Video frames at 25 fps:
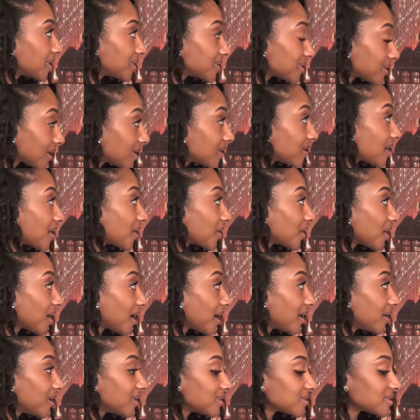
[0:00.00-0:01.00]
skincare
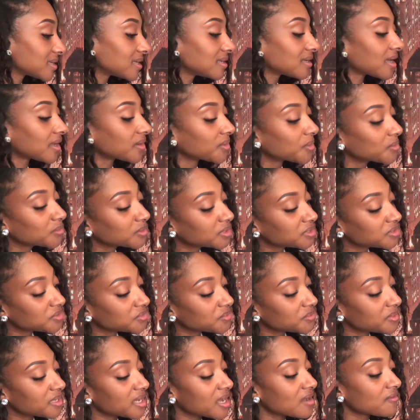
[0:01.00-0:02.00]
line is that not only
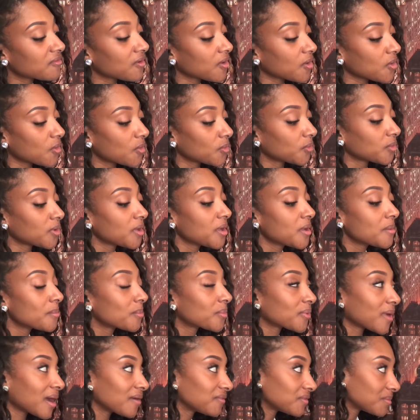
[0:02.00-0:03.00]
do we have our own
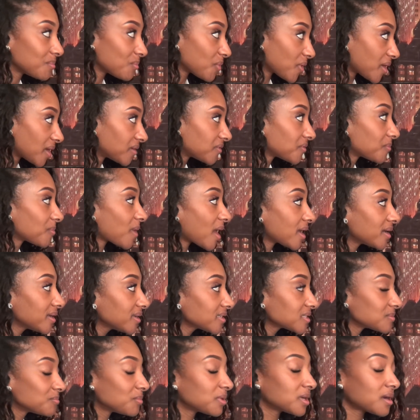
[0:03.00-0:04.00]
private brand
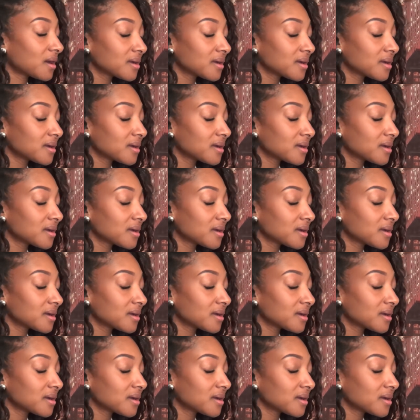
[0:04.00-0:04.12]
products, but